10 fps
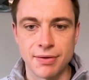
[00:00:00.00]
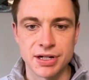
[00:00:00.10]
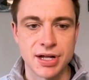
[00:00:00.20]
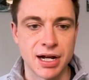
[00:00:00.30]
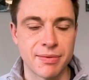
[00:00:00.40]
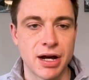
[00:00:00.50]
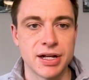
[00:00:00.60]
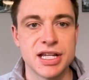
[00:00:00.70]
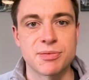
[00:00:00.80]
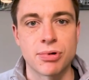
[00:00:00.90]
I want to talk about
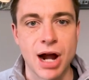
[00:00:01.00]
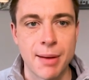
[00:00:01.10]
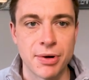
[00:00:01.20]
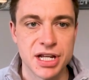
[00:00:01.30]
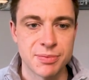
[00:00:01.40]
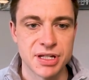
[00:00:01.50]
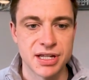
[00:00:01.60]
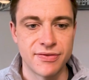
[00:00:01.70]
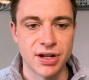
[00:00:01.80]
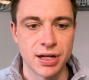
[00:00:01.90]
is property
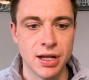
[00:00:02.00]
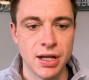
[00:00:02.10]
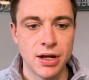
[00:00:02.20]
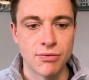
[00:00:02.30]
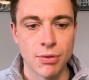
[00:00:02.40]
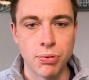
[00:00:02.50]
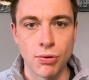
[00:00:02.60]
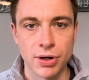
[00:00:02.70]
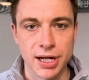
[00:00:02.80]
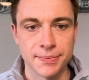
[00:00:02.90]
specific
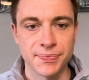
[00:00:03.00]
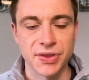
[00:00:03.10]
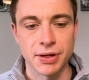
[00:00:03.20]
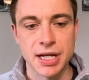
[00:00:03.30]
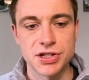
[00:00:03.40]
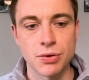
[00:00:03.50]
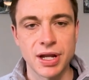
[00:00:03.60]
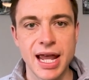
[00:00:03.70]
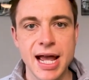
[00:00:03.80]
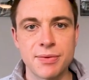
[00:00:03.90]
reporting. Okay, so
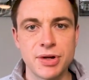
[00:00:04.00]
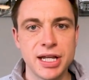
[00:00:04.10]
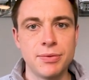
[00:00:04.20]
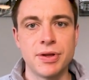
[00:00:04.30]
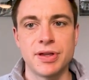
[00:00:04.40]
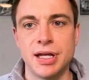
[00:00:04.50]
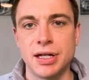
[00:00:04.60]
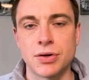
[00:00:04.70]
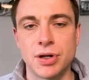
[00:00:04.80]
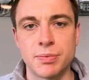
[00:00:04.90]
can we
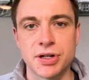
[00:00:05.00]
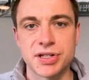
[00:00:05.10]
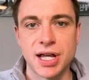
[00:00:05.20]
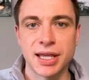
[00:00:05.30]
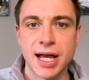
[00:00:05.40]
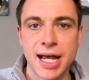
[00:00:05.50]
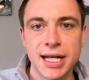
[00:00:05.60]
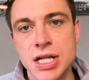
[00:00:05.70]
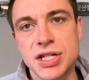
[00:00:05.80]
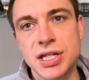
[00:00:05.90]
within QuickBooks
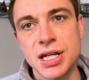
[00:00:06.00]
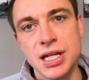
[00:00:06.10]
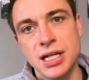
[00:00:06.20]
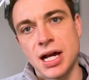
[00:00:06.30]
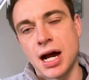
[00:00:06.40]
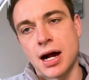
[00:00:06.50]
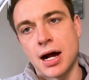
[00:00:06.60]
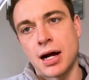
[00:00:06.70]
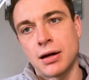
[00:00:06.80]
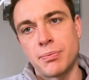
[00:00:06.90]
Online see
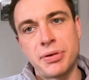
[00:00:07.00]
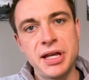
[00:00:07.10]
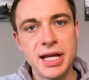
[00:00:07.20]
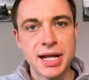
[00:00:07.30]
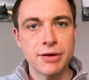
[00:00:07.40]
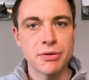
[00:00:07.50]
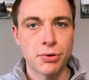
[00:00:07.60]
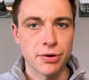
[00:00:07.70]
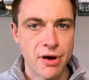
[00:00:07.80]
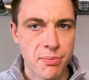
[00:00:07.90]
our P&L
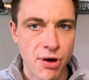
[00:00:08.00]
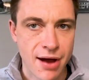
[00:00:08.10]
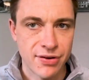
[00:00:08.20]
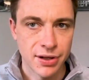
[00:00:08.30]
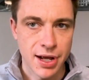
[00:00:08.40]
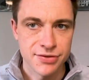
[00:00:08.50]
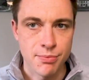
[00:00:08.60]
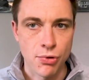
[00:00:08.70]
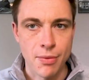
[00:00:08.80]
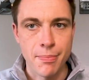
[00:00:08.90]
report or our profit and loss
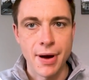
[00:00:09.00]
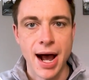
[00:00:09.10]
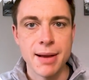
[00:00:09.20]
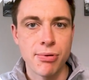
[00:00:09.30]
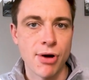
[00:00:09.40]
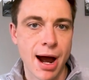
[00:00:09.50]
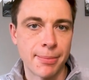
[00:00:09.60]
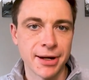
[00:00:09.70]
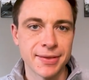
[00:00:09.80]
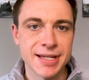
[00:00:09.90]
report by
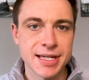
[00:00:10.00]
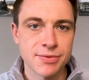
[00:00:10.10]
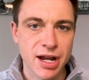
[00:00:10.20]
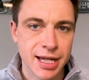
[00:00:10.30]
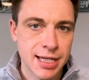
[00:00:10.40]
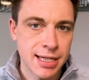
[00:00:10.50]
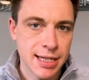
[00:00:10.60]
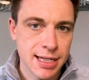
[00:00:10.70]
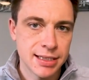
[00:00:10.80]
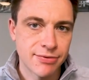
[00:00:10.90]
property. This is a
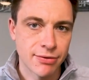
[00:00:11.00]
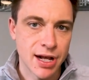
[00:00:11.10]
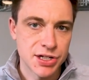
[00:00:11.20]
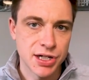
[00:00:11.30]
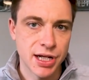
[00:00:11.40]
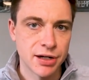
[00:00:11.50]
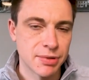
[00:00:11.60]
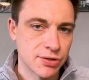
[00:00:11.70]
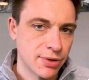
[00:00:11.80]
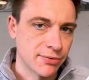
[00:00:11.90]
key differentiator
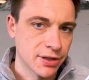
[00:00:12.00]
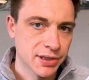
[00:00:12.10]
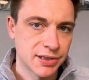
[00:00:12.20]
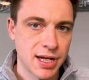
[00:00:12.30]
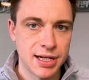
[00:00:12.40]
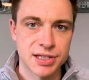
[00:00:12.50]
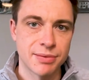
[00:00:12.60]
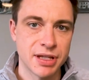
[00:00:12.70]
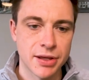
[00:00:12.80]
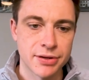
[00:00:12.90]
between real estate and
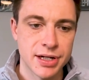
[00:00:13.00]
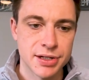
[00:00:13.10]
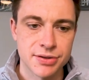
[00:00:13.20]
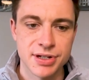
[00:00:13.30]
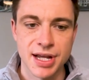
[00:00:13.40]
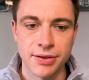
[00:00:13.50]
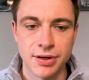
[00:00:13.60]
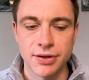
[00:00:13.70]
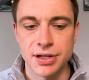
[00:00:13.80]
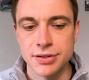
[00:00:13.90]
some of the other industries out
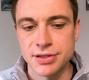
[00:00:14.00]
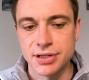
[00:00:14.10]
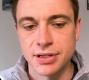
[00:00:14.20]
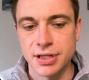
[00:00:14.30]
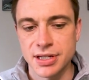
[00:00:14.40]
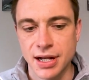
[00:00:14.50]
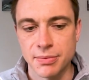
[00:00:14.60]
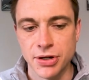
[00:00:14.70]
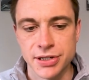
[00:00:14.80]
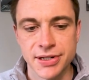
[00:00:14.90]
there that use the set of
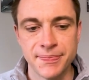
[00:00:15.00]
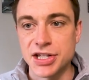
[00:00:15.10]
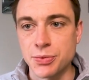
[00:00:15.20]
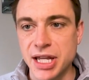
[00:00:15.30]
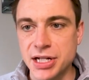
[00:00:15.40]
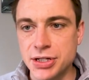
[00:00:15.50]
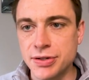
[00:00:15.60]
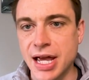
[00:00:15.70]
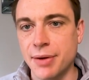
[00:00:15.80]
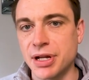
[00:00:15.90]
books. And so we can
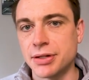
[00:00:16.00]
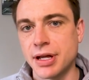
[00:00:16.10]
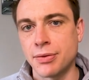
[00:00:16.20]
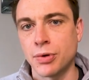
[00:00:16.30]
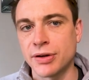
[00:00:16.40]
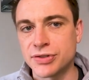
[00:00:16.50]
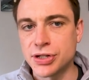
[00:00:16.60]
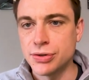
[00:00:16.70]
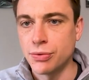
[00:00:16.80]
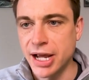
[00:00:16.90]
do that. we can do that in one of
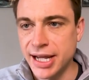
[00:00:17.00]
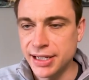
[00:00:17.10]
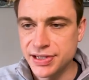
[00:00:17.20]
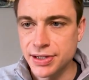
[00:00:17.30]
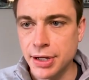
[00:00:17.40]
two ways.